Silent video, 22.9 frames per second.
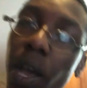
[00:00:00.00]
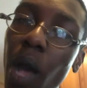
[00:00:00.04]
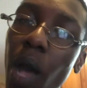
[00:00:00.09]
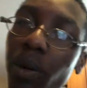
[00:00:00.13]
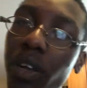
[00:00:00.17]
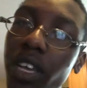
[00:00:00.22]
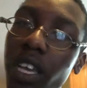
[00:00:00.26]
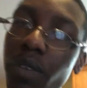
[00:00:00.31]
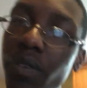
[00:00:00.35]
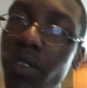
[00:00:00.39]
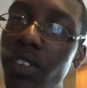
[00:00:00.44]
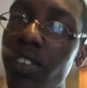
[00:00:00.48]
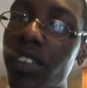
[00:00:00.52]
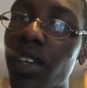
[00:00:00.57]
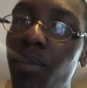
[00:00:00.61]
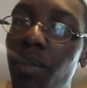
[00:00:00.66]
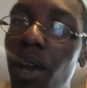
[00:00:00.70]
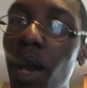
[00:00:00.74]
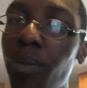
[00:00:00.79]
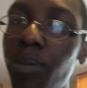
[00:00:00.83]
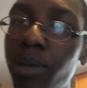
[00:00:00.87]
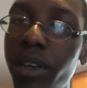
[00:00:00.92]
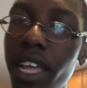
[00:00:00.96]
I will give you some
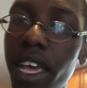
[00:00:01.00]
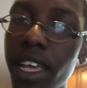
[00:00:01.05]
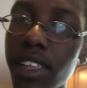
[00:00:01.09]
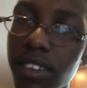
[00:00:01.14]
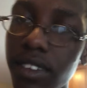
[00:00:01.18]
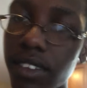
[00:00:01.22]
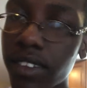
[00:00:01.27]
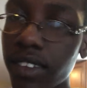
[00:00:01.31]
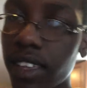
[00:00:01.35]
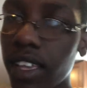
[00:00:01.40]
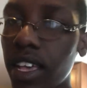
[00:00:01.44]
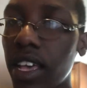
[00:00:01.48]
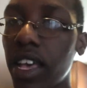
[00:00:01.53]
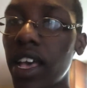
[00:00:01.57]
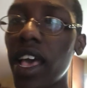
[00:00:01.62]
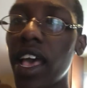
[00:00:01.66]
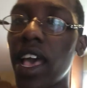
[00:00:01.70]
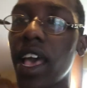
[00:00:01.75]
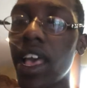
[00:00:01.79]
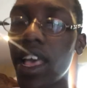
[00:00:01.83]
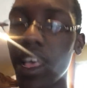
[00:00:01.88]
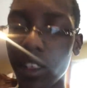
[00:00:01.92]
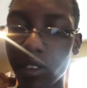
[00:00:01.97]
updates,
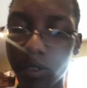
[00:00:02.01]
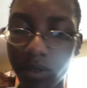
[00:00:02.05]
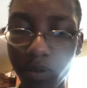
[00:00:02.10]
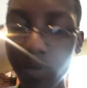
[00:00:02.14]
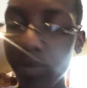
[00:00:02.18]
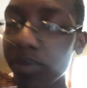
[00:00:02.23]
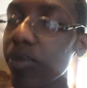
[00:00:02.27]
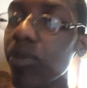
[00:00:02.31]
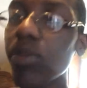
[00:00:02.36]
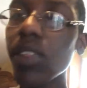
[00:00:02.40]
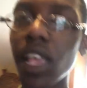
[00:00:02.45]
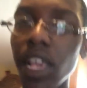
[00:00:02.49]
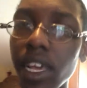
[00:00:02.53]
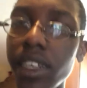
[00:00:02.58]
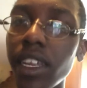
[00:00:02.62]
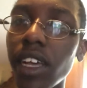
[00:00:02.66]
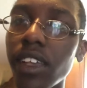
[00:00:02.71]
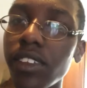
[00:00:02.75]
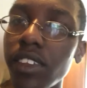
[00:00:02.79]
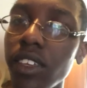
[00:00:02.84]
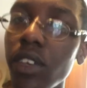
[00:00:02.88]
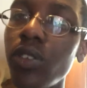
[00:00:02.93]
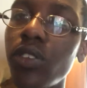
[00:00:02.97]
and
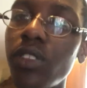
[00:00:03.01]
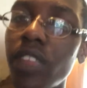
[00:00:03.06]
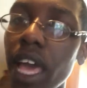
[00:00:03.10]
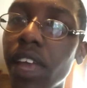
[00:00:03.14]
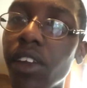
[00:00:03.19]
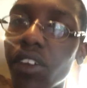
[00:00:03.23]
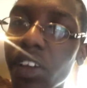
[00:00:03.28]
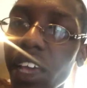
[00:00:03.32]
I'll see you then.